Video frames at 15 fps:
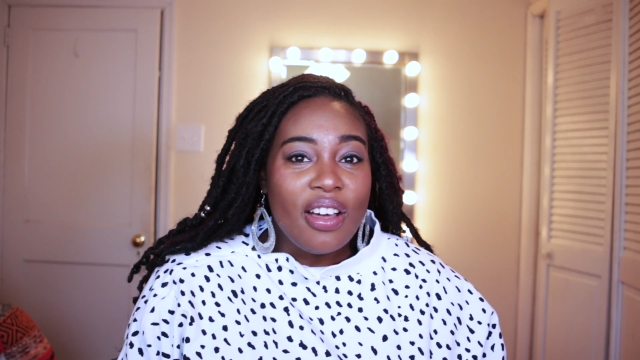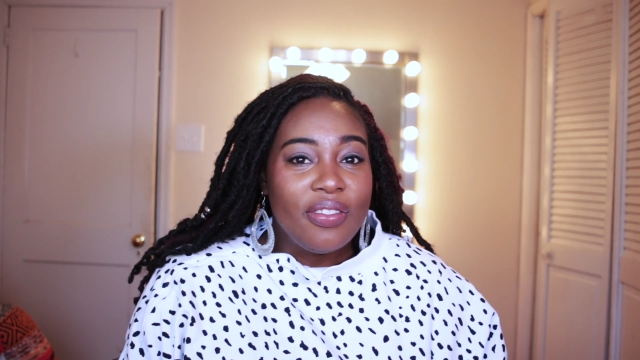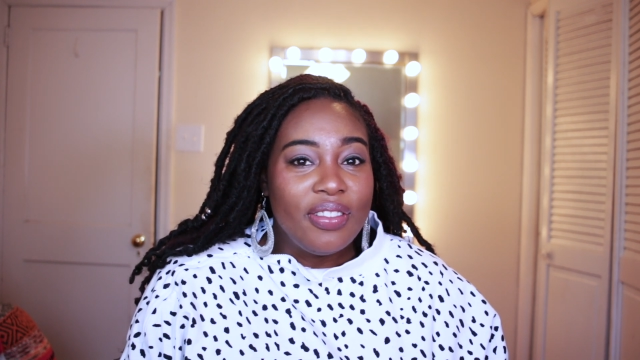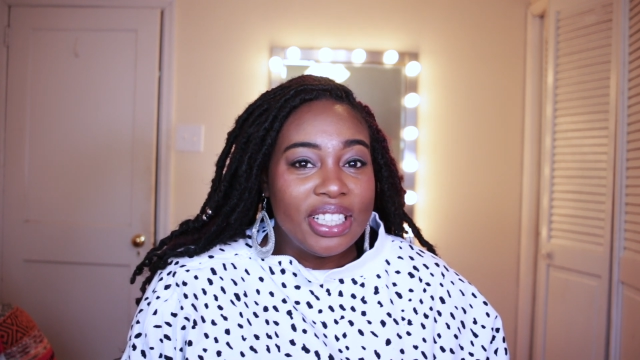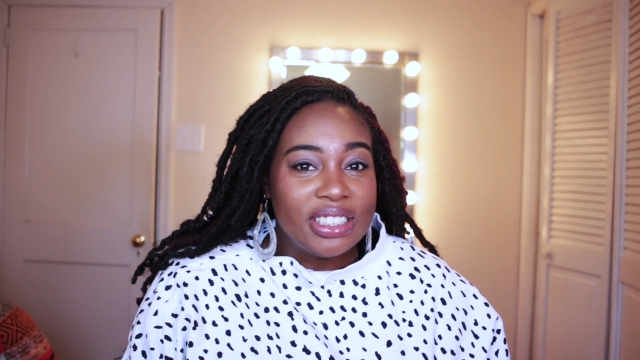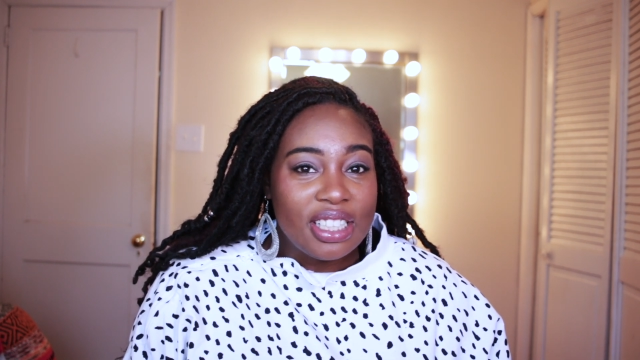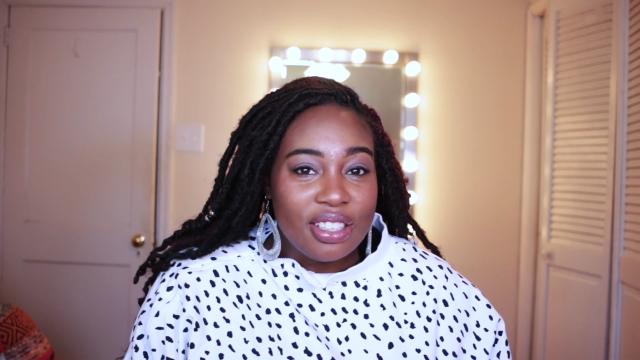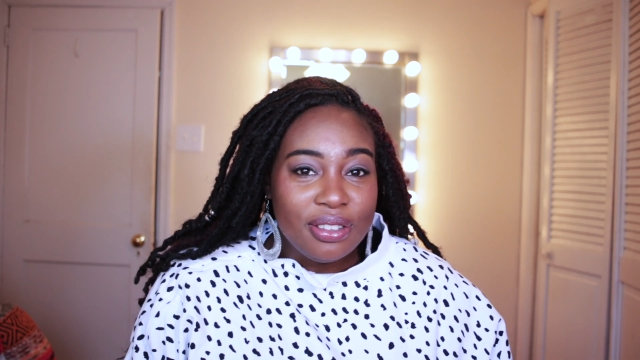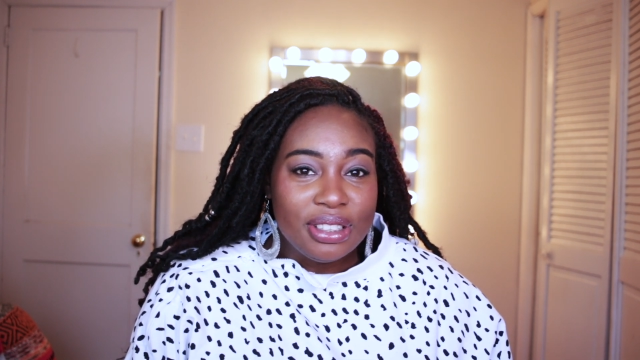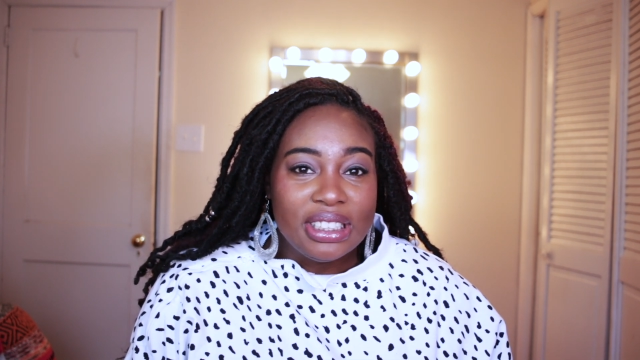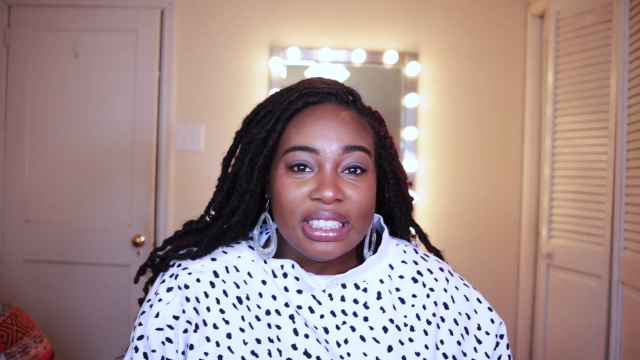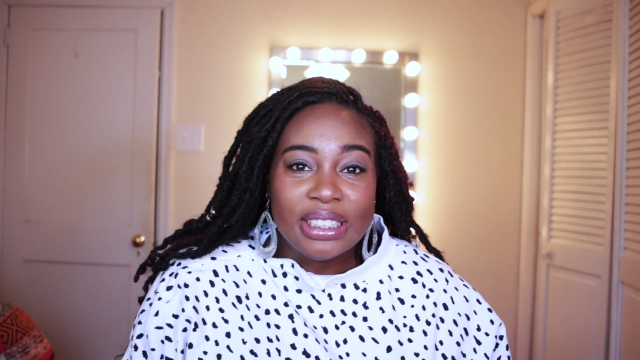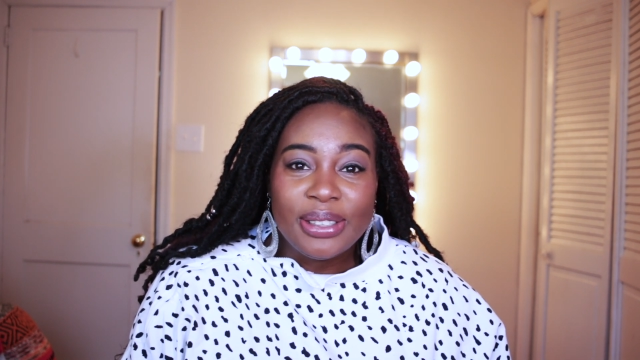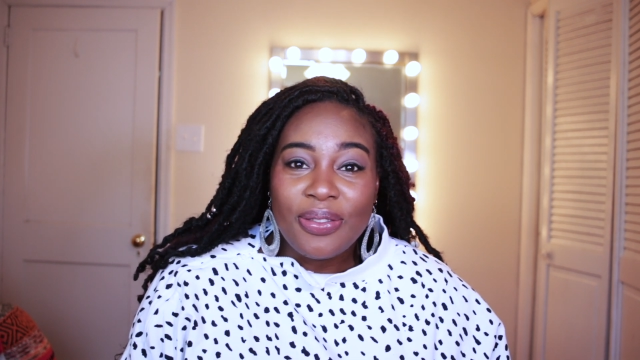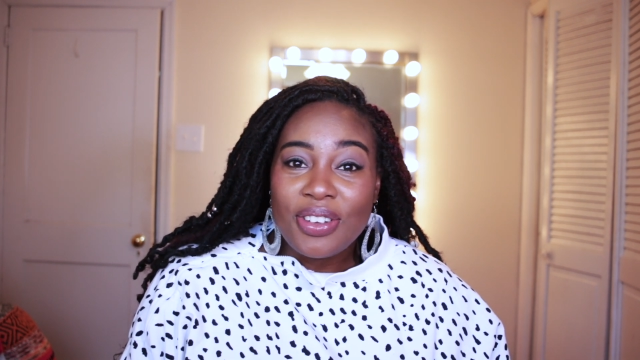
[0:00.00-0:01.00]

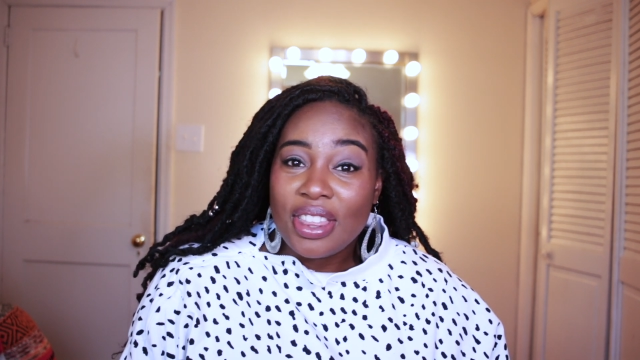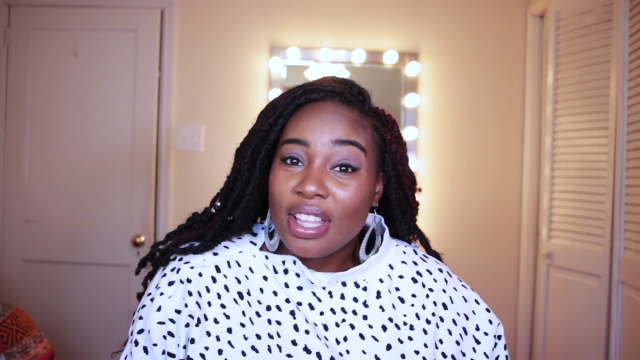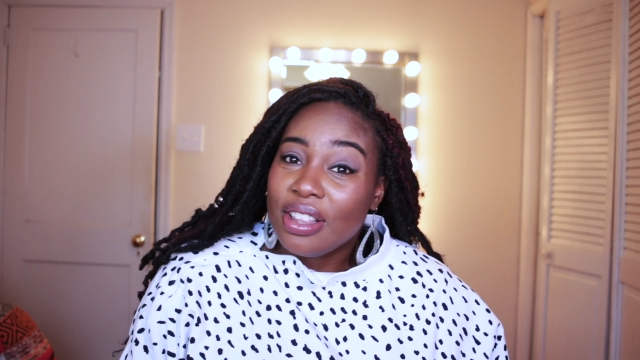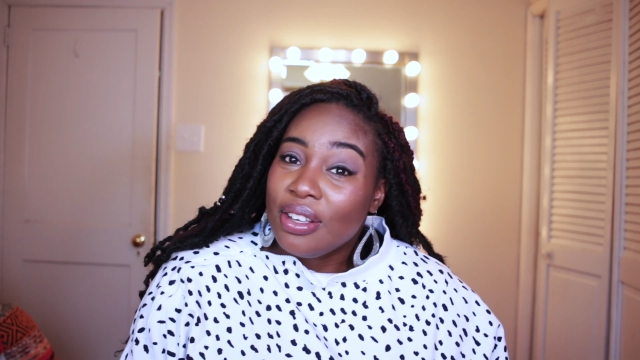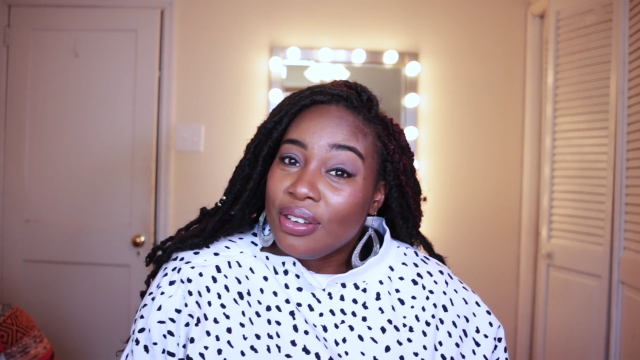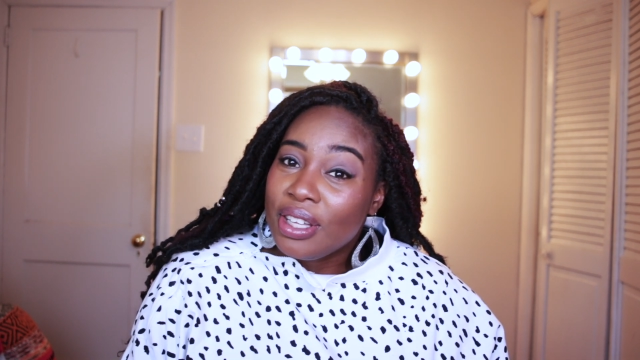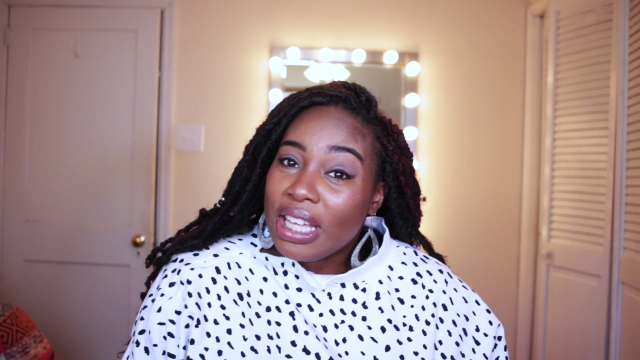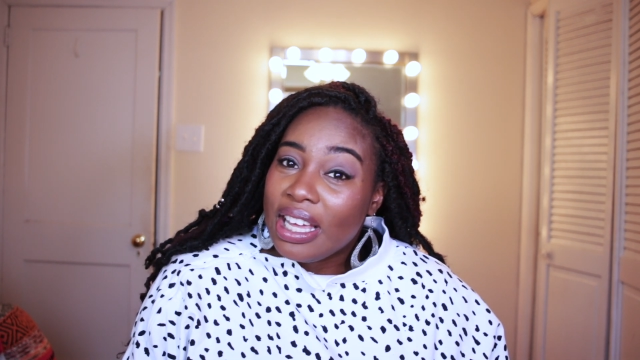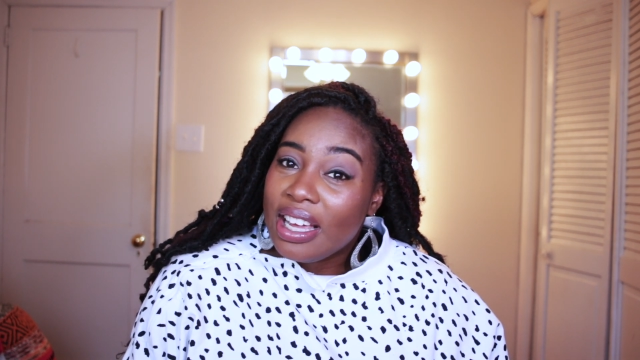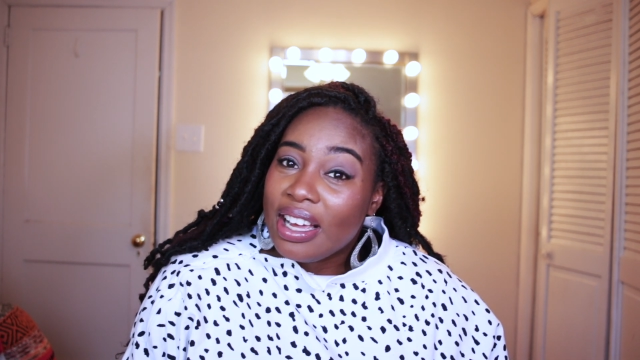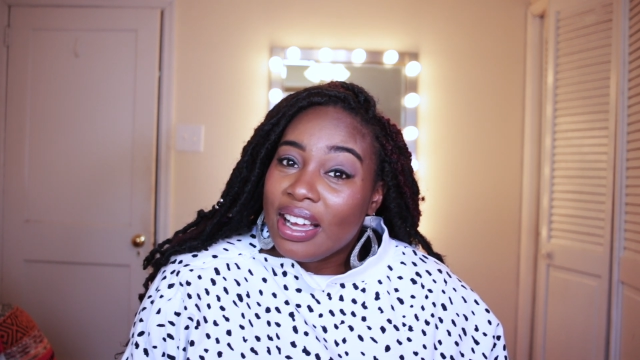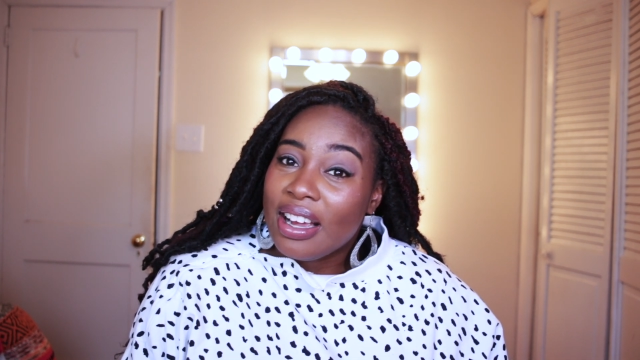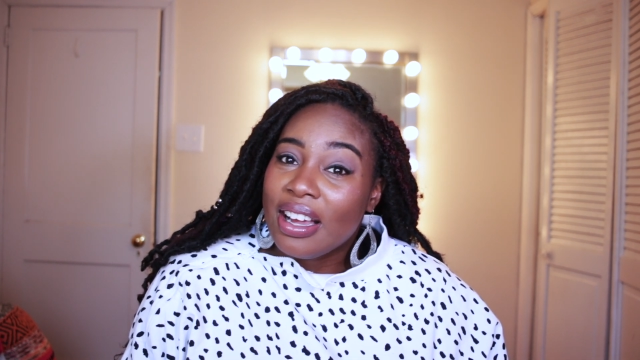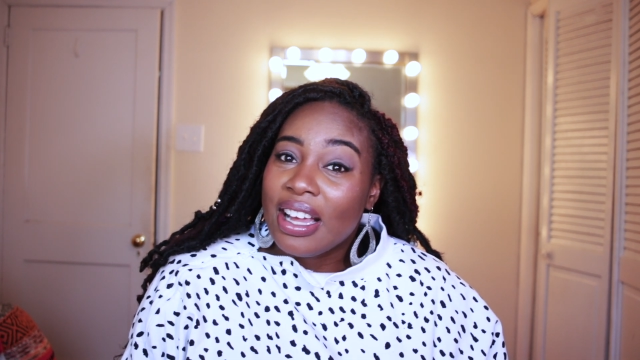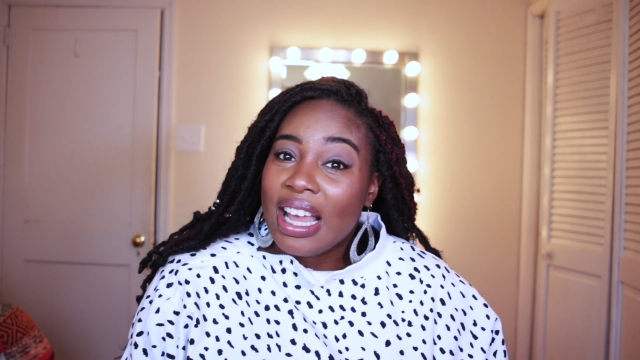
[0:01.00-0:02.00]
resolutions for the new
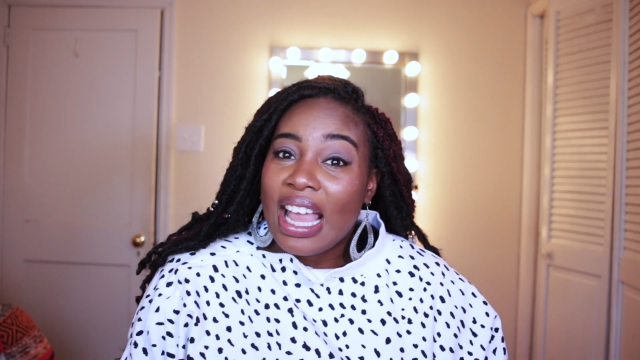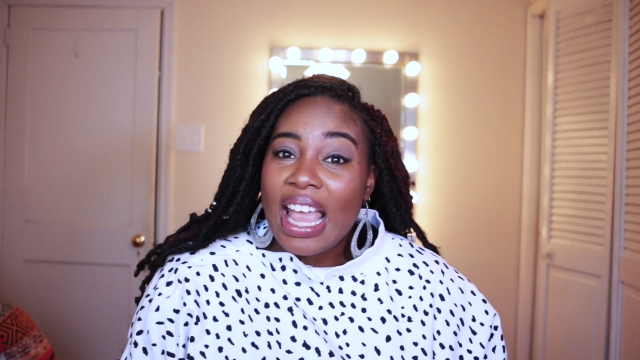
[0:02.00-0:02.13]
year,